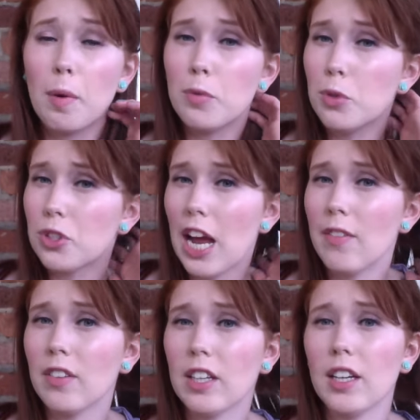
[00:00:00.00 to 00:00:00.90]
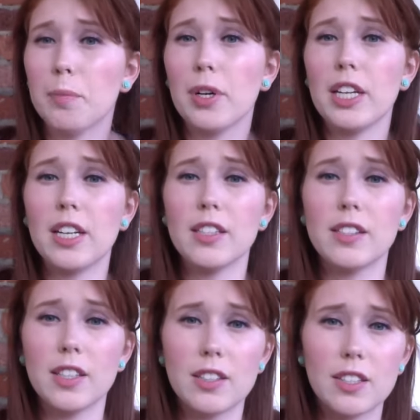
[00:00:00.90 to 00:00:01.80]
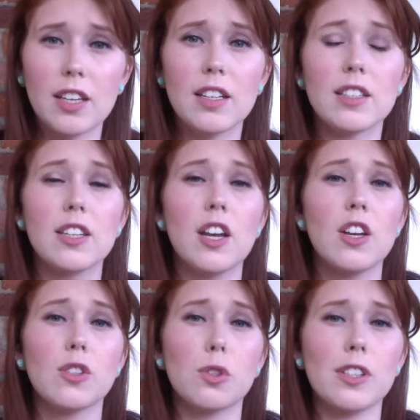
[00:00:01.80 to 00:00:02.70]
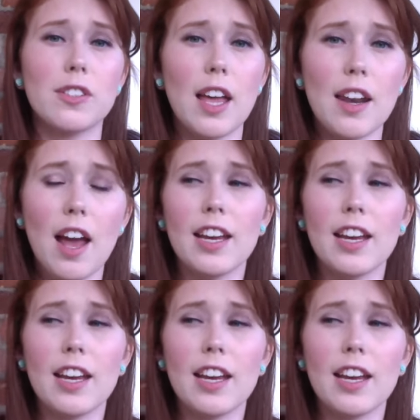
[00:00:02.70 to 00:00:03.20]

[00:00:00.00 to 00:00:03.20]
I'm used to having like a pretty consistent sort of scent.